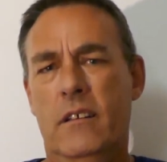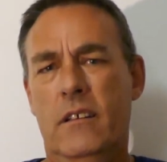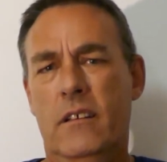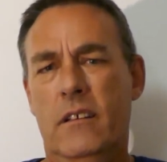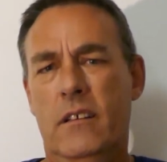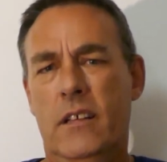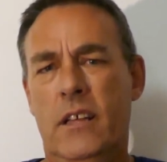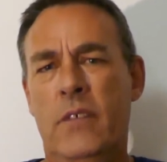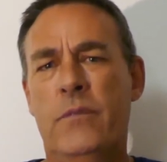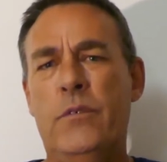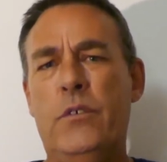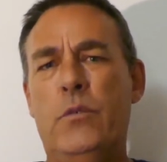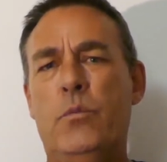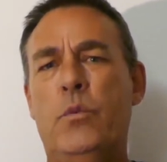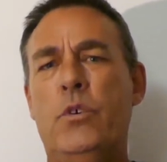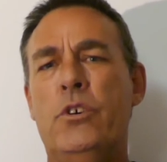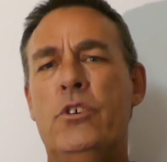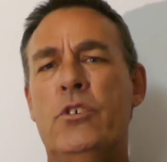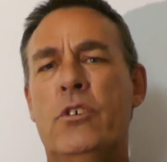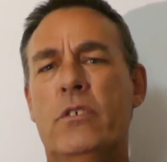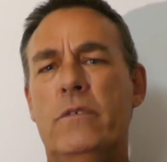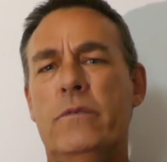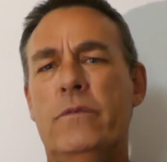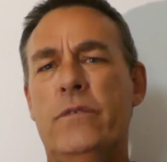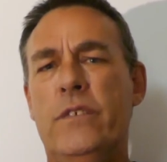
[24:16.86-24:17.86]
If it were
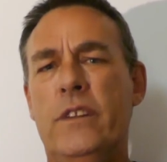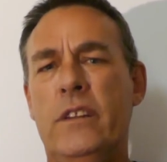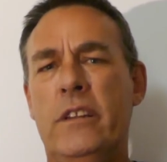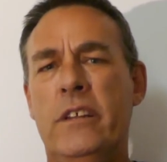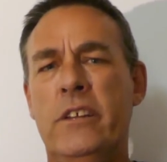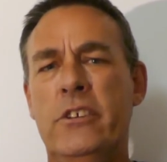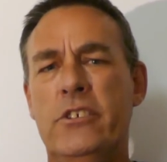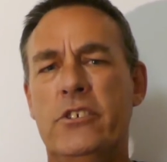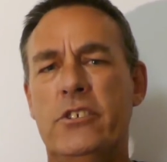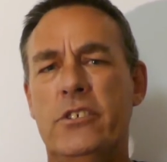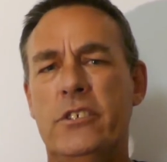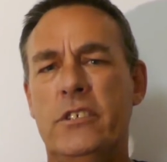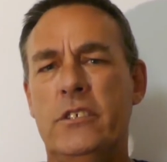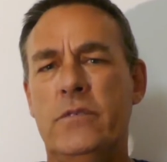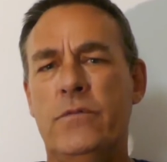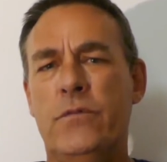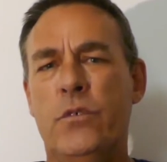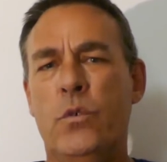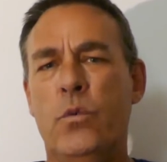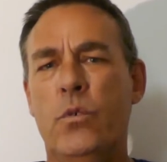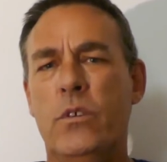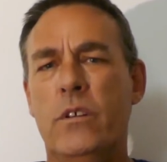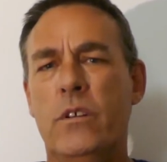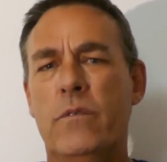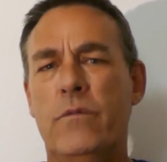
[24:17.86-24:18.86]
not for Lynch's
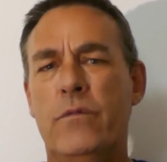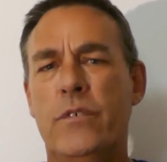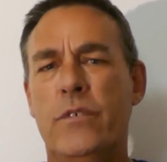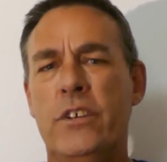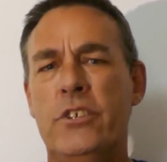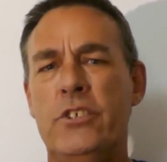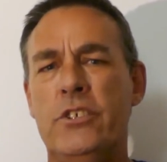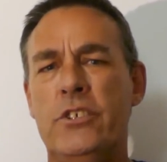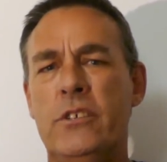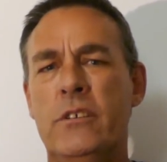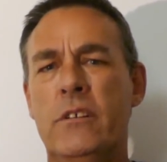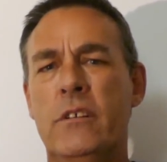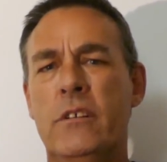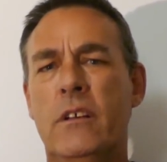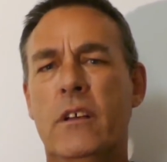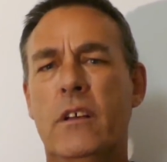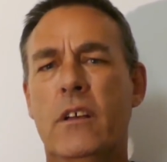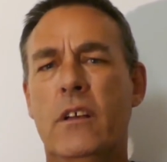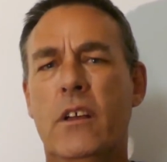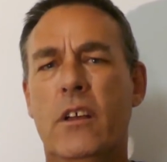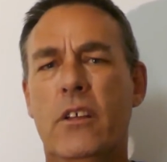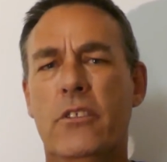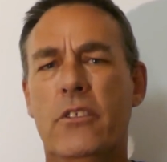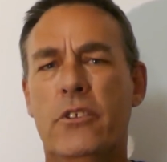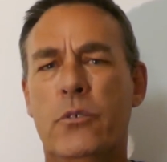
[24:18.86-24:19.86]
full confession,
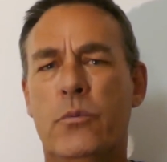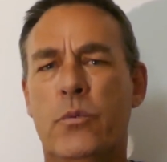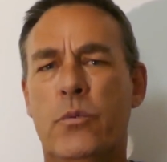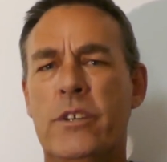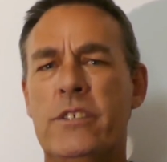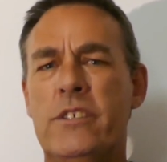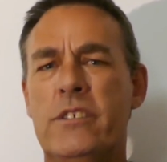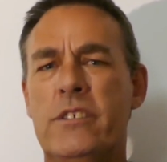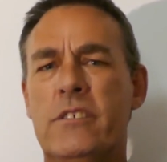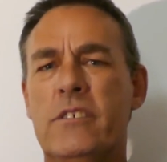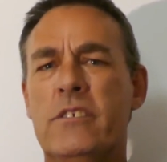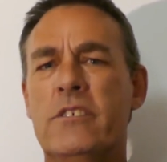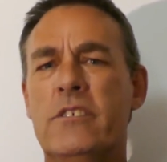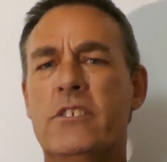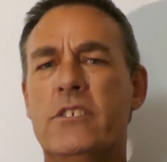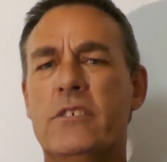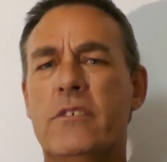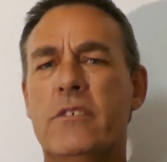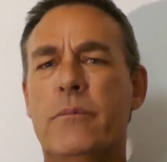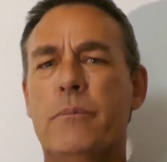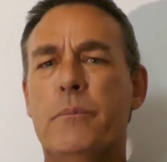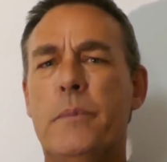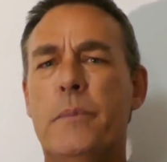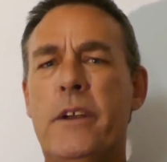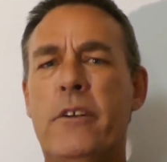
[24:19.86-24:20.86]
the residents
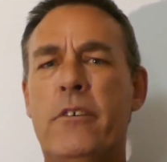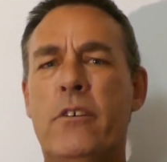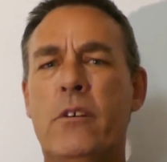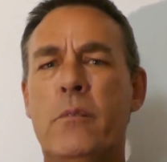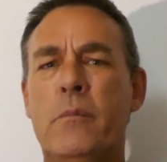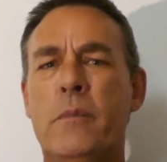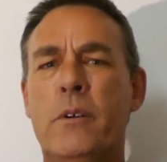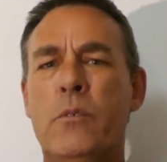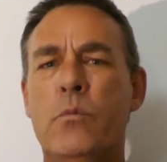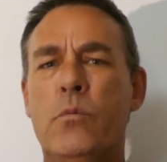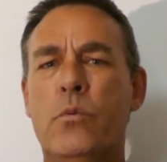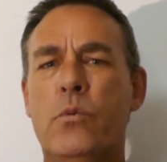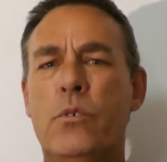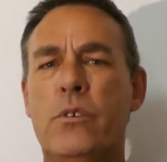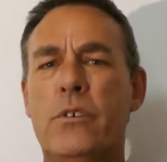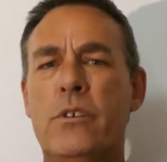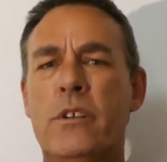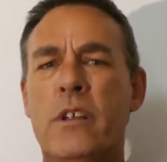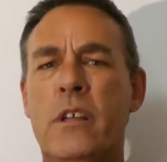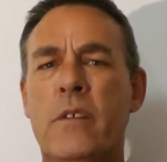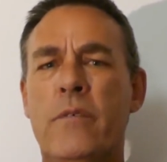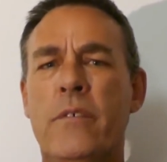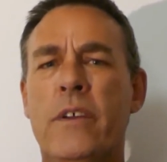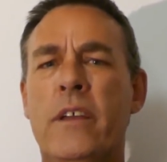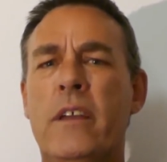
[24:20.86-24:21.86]
of Berrima would
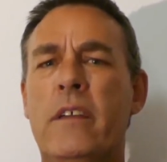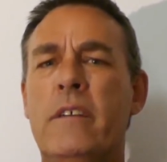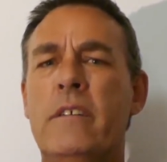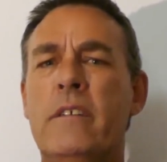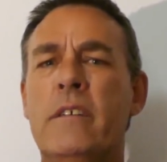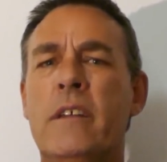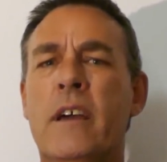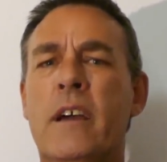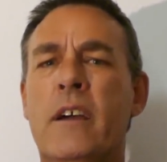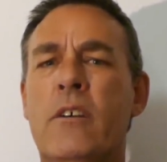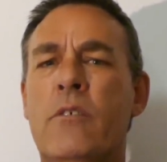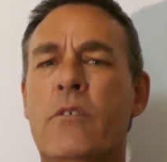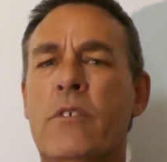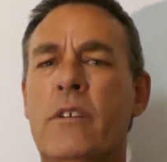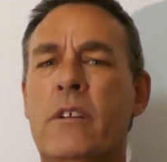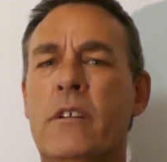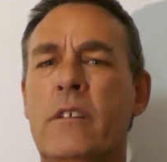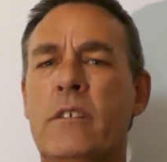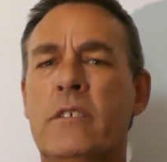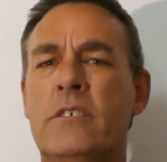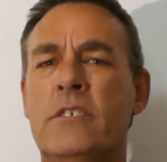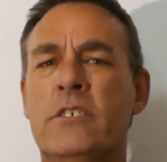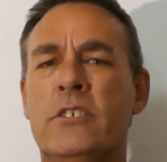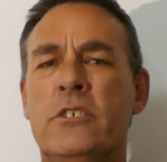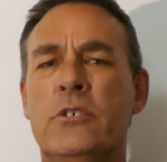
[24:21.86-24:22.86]
never have known
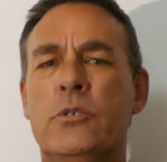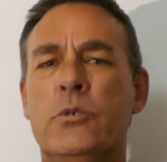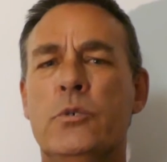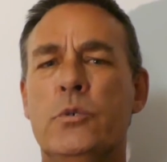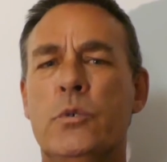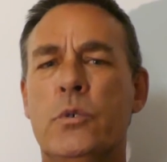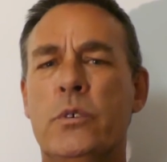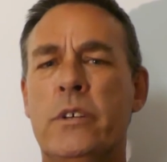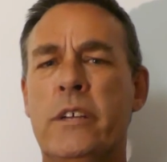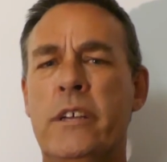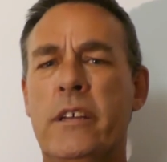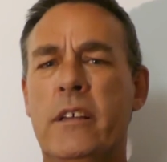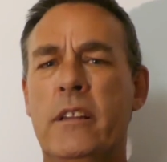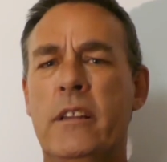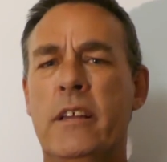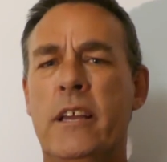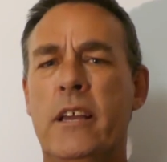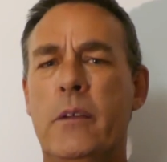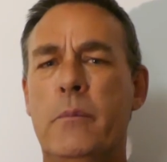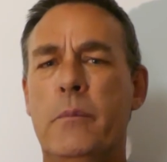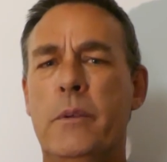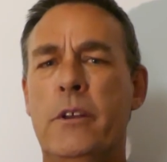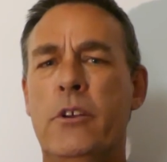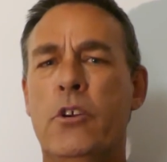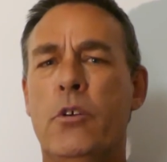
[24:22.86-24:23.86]
a serial killer
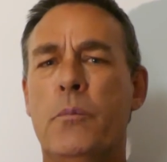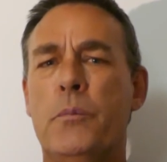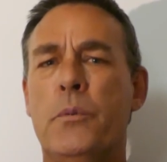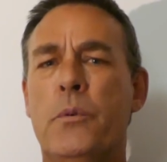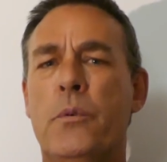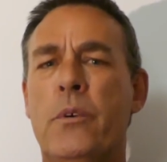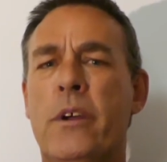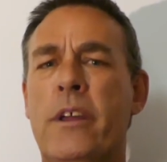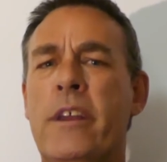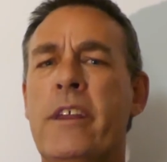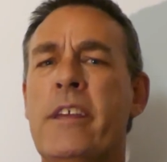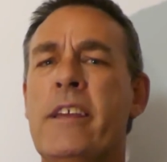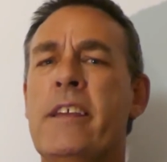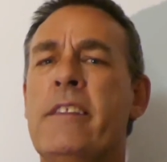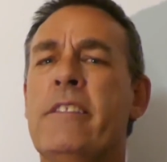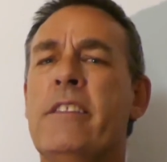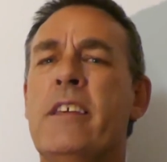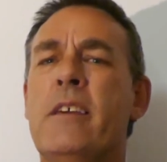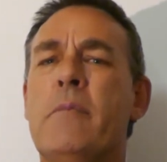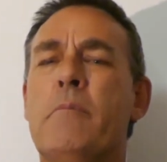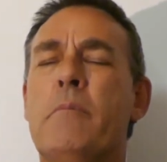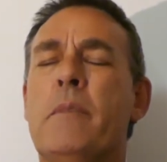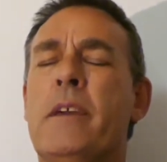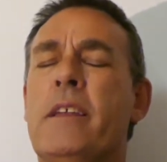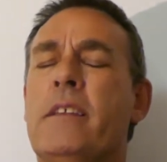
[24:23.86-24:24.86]
had been operating in
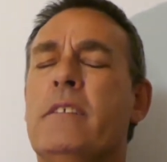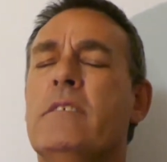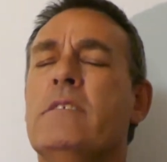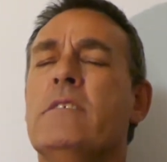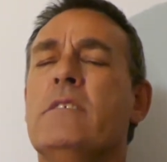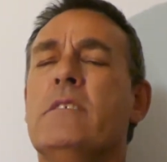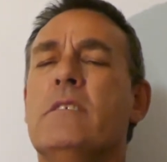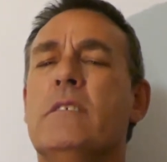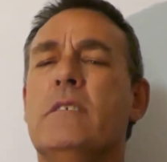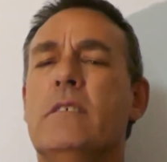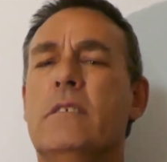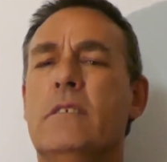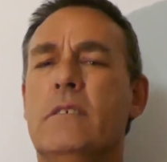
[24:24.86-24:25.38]
their midst.